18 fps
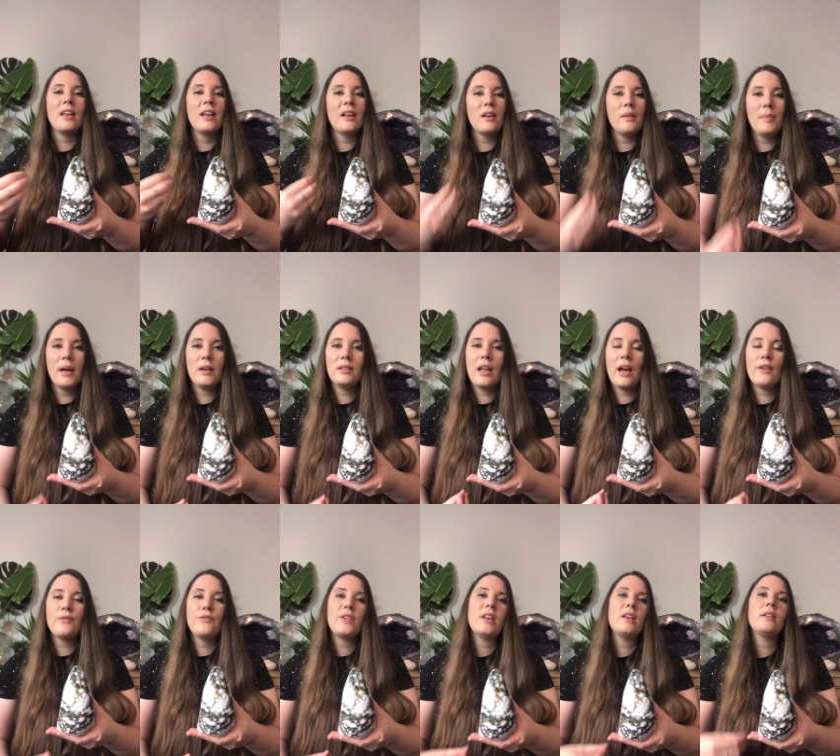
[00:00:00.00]
think about
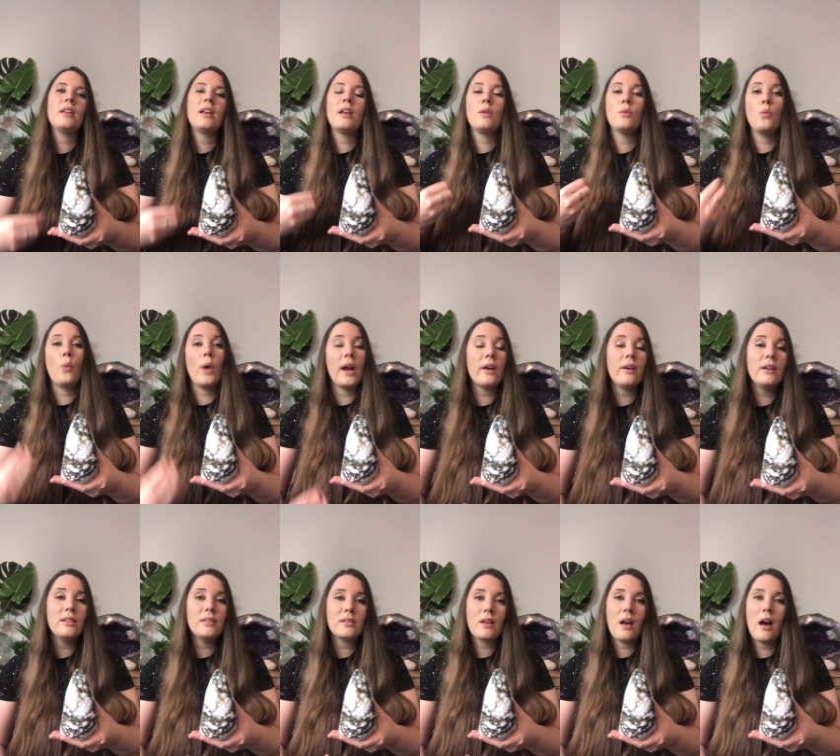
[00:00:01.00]
that feeling, where
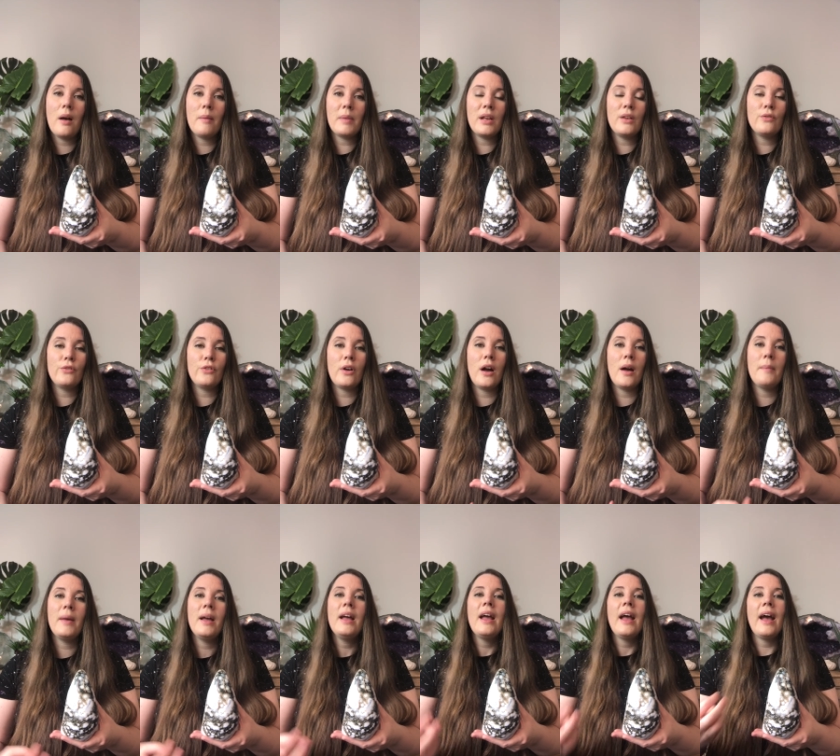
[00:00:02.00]
it's coming
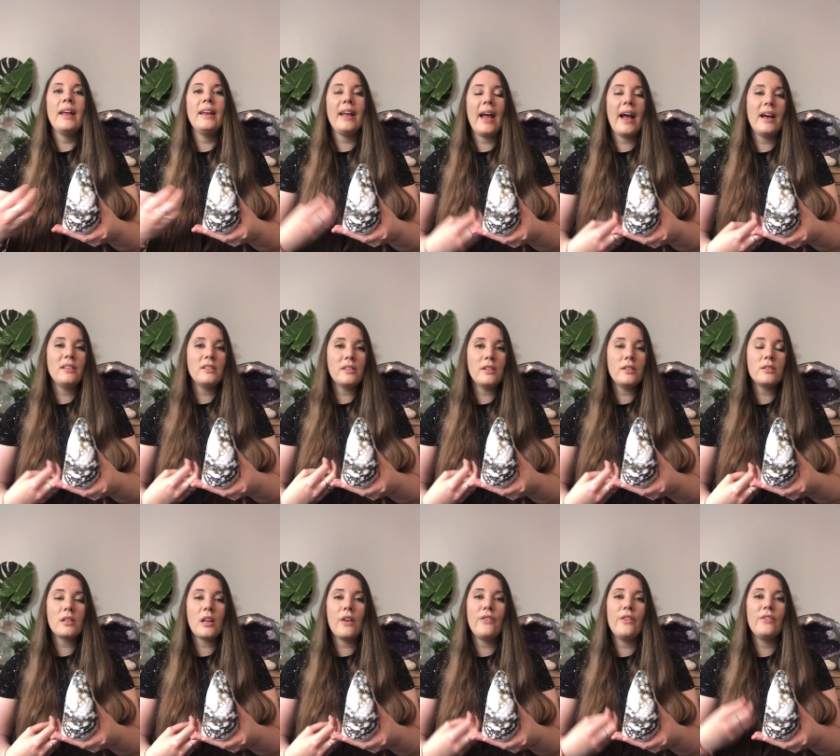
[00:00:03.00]
from, and ask
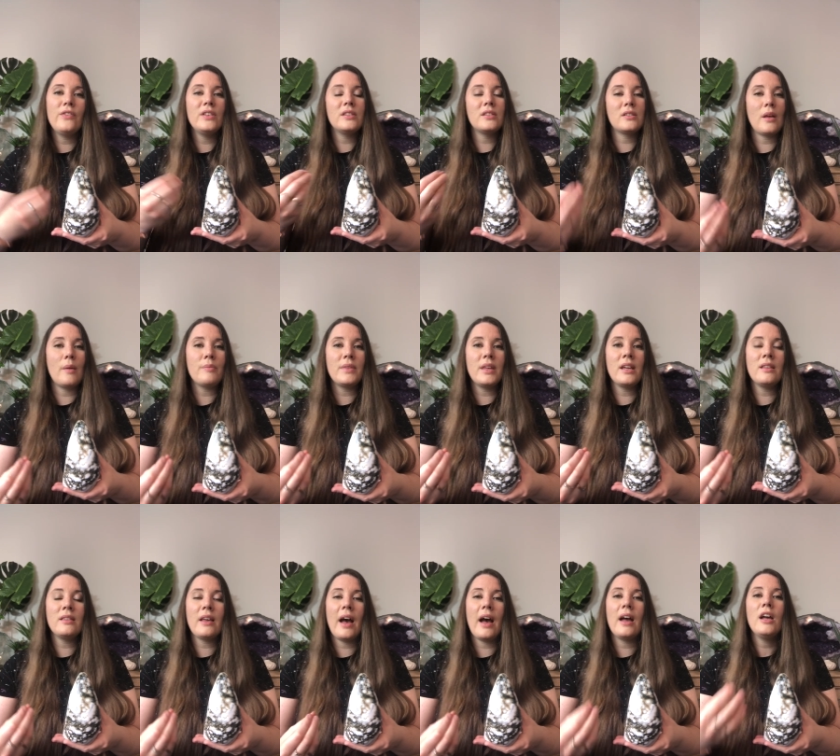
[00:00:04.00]
yourself if it's
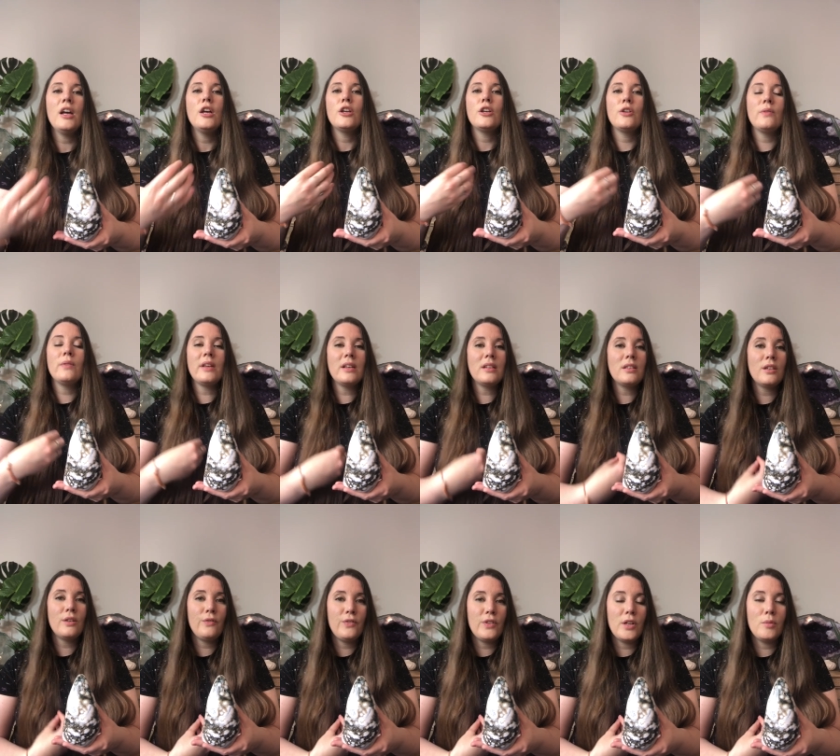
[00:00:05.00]
something that you need
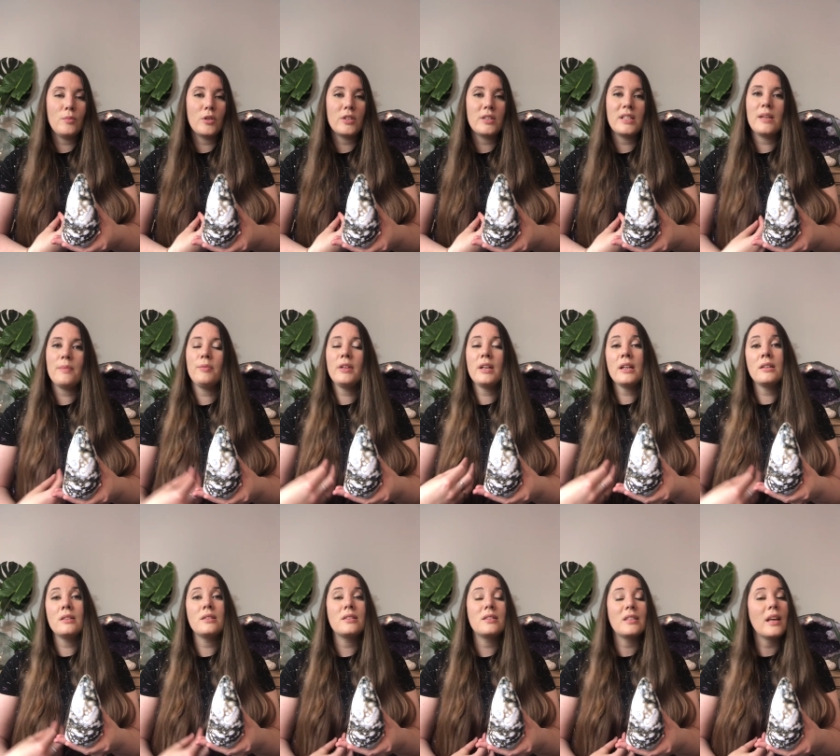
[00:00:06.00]
to feel more deeply
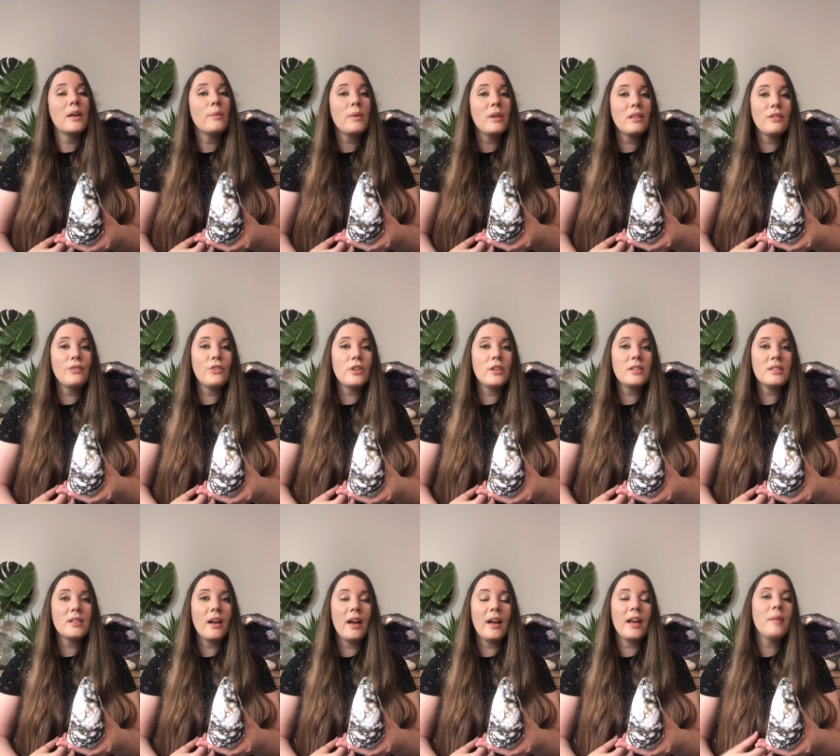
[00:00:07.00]
and sit with for a
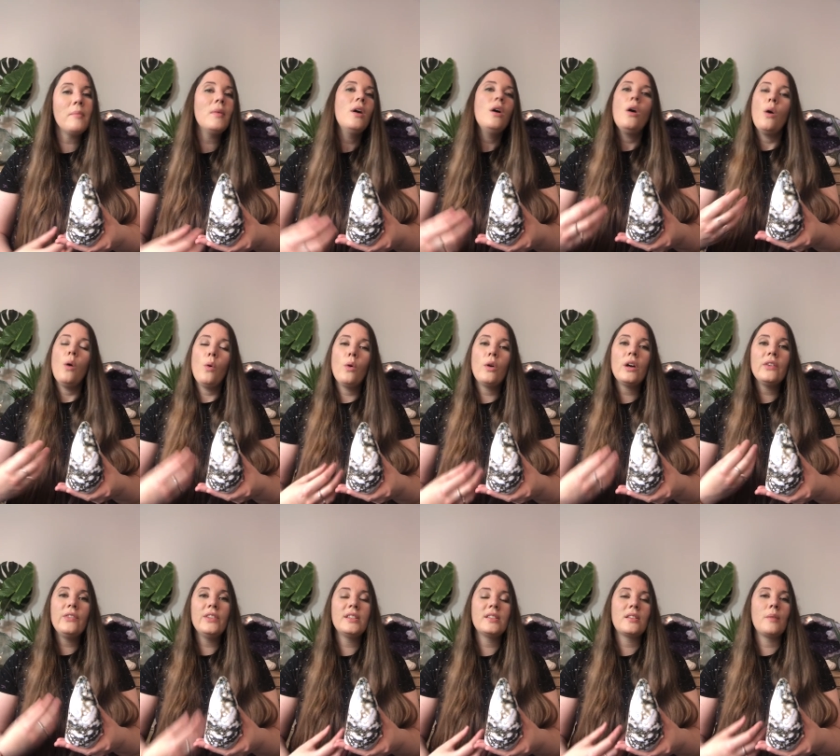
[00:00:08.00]
time, or
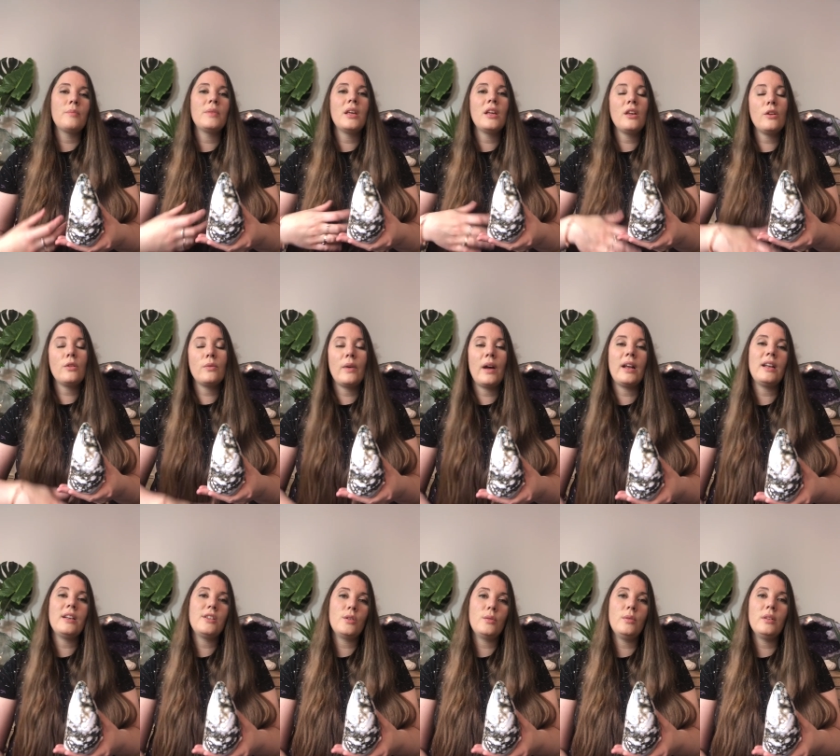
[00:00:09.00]
if it's something you're
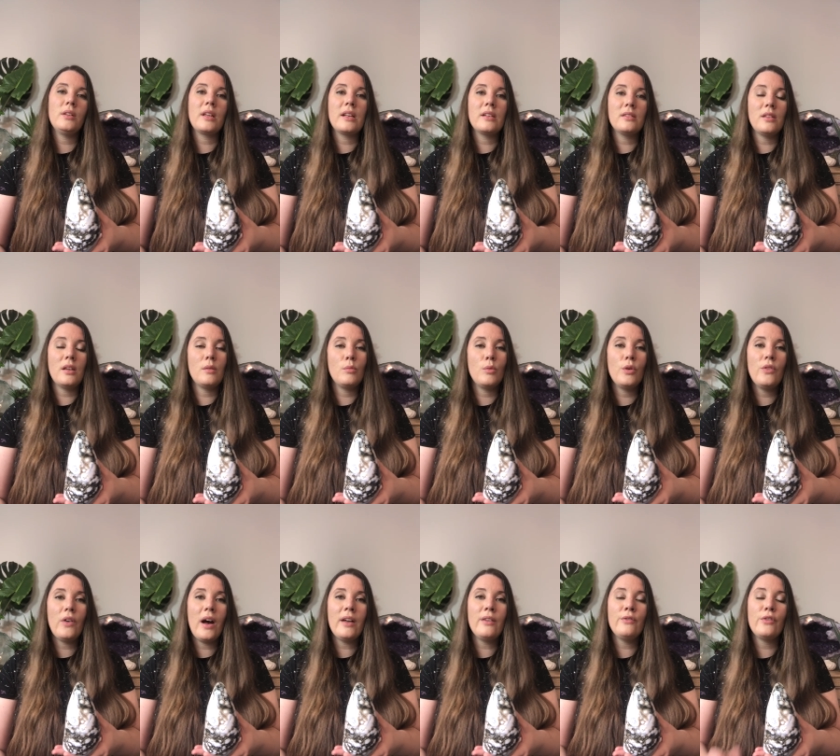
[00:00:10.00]
ready to release and move
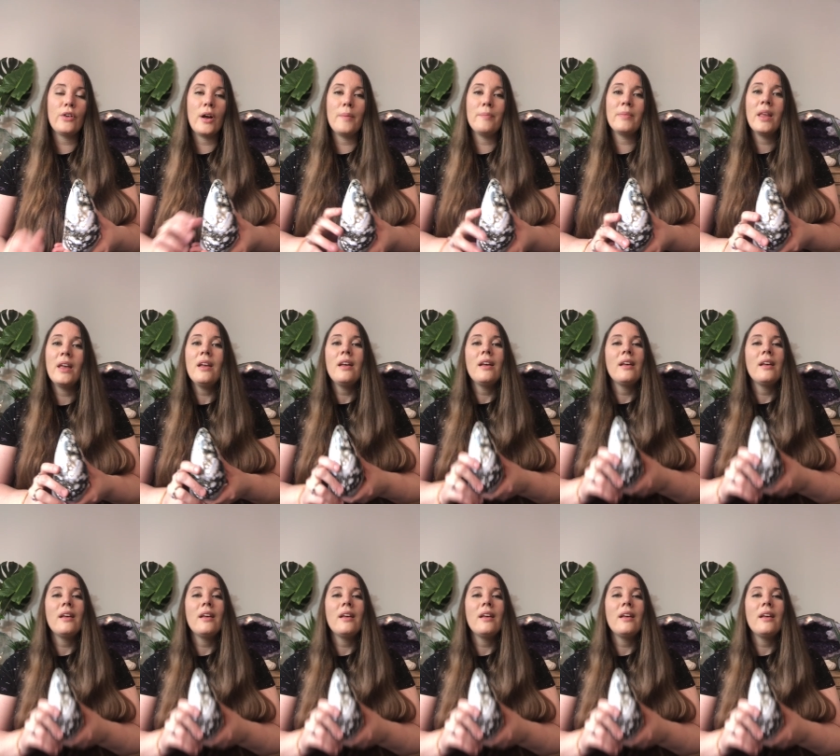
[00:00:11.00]
on from.